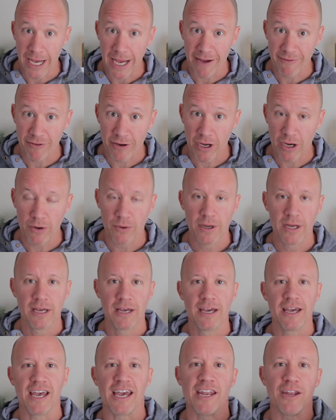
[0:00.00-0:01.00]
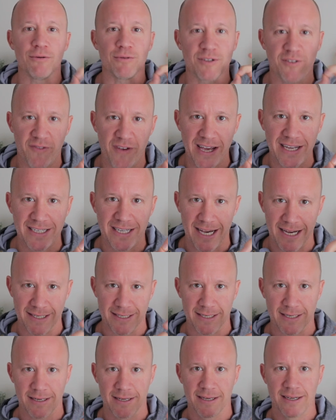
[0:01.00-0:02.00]
half ago, and it was
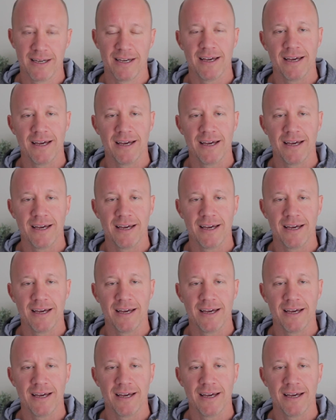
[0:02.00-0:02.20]
fantastic.